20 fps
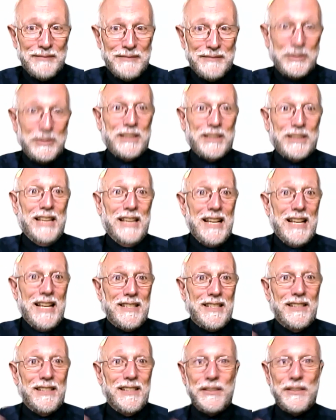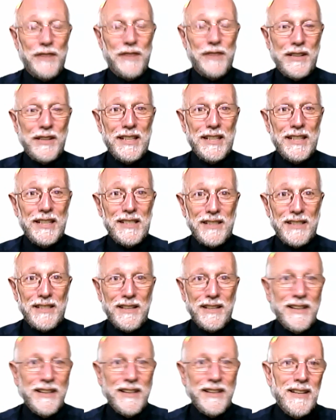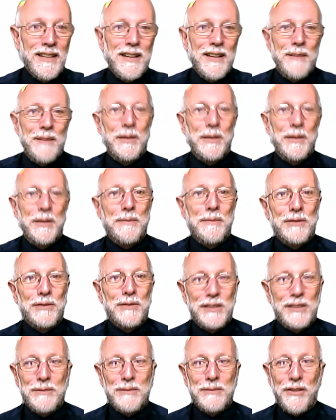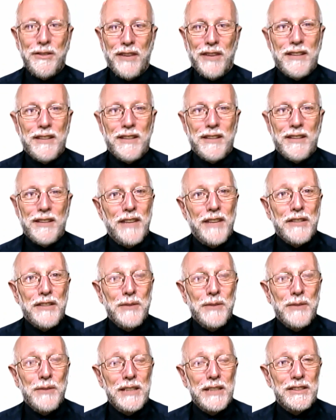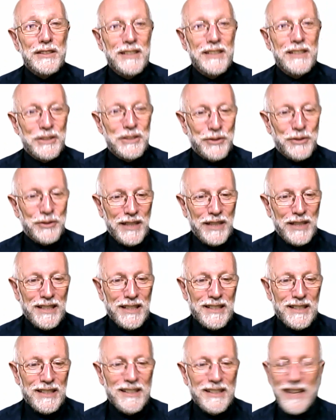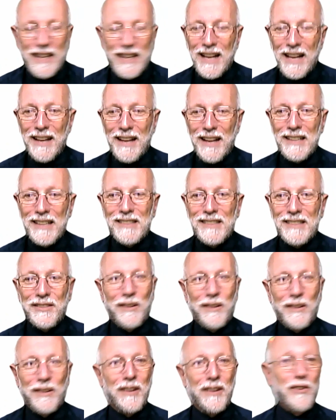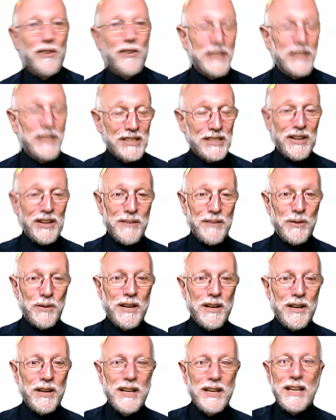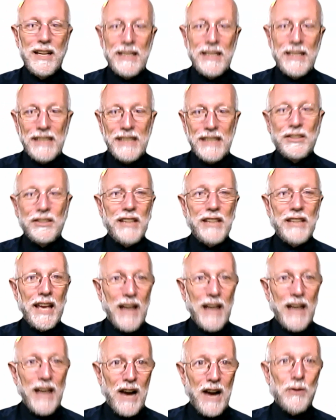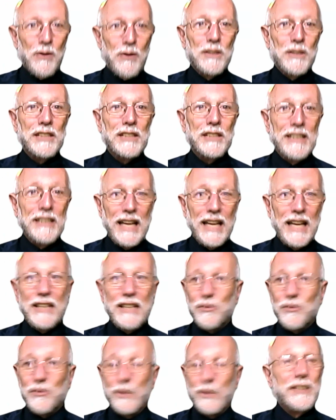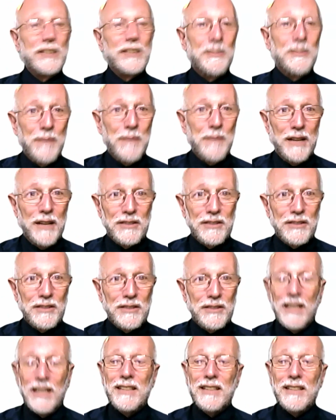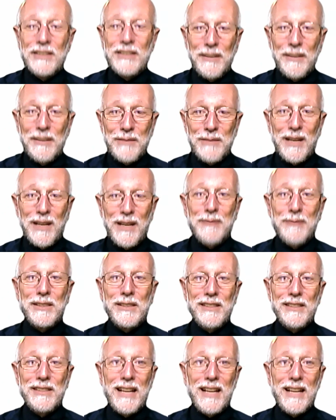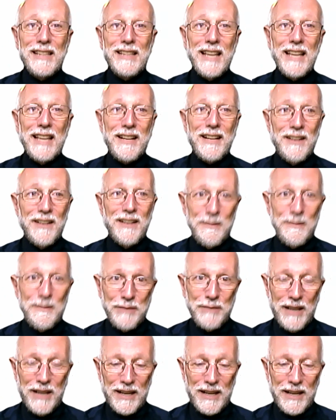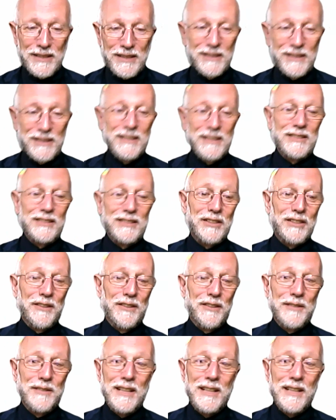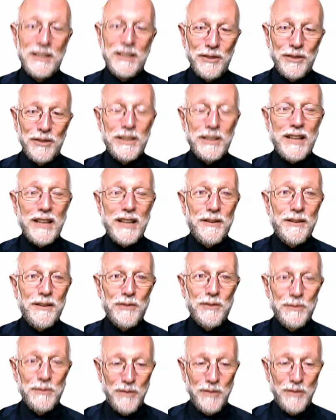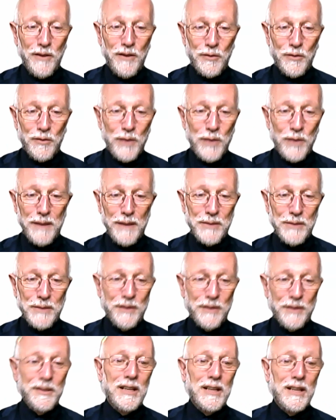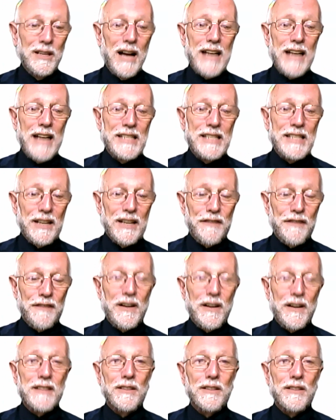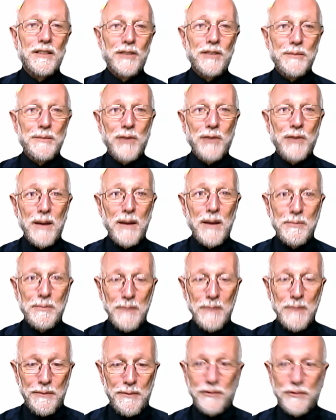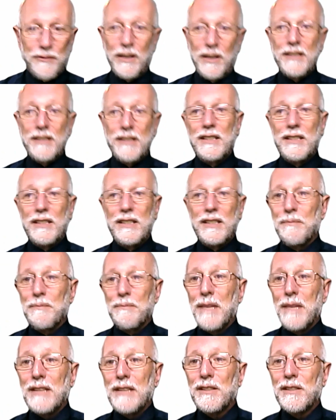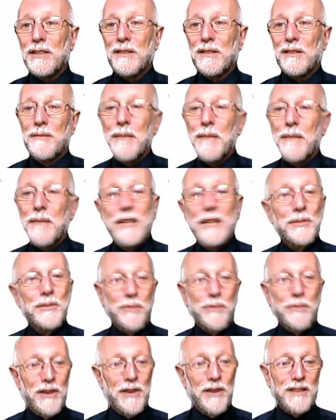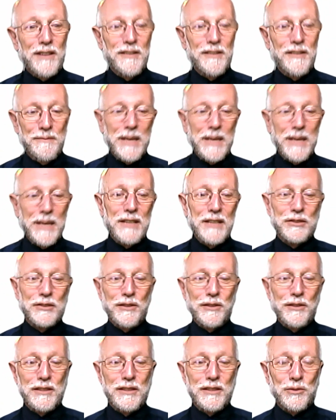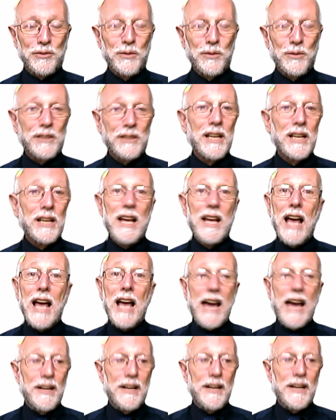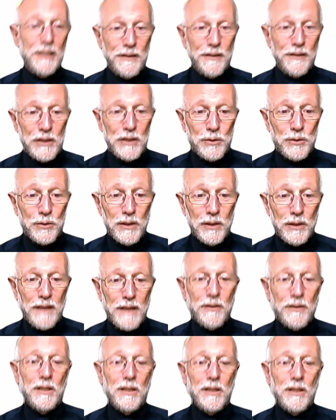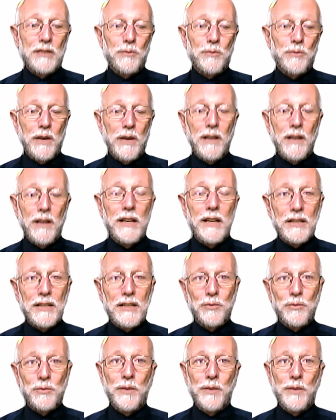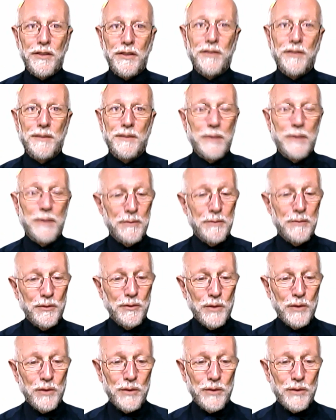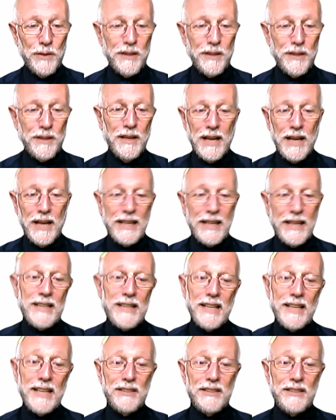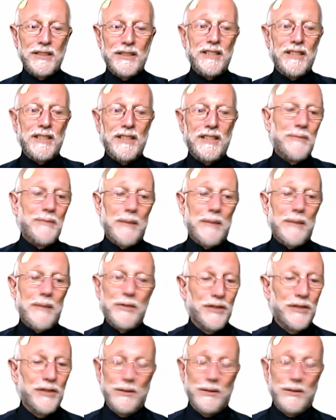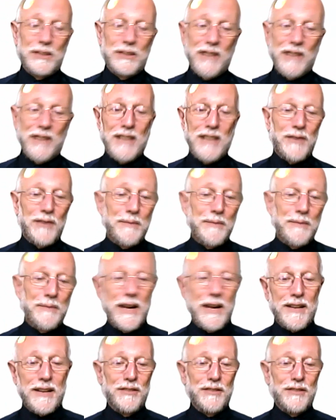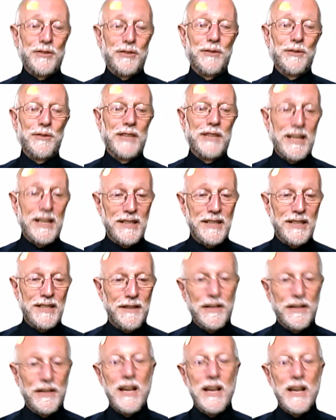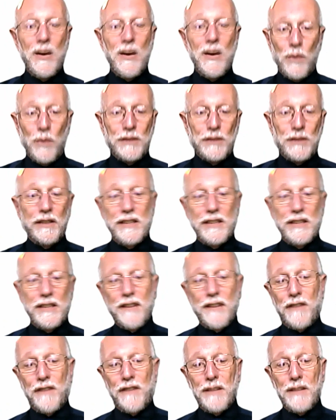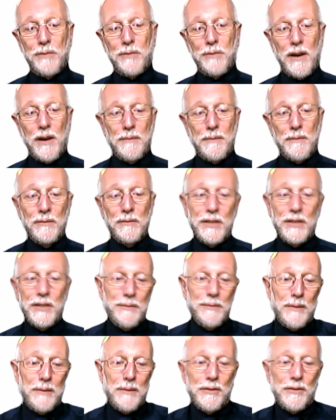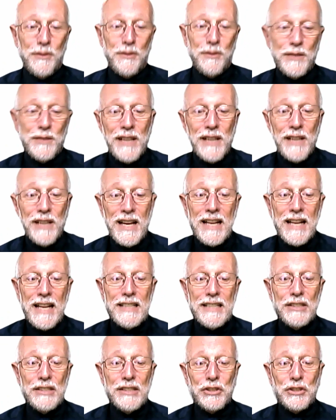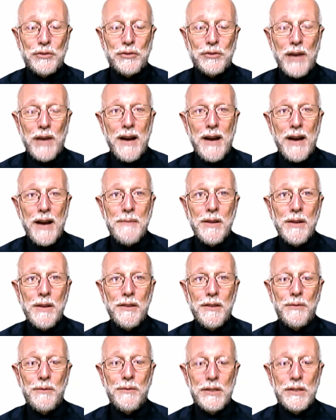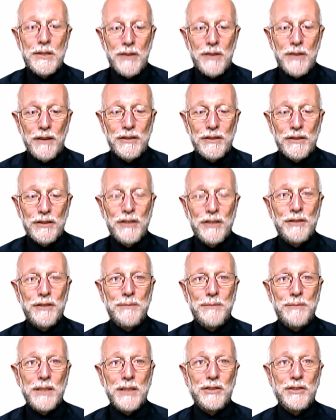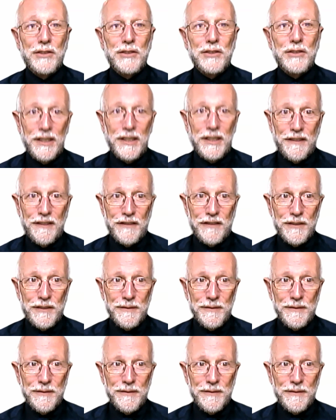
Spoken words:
Success. It's very easy. People seem to think that evaluation and training and all the design work needs to take hours and days, weeks and months. Sometimes it's not that complex. So don't let that overwhelm you. Identifying the learning problem up front is a major part of making sure that this works at an individual level as well as with the people you work with. And that takes us to tip number 2, which ties right back into the idea of, once you identify the problem, tip number 2 is, describe the result to be achieved.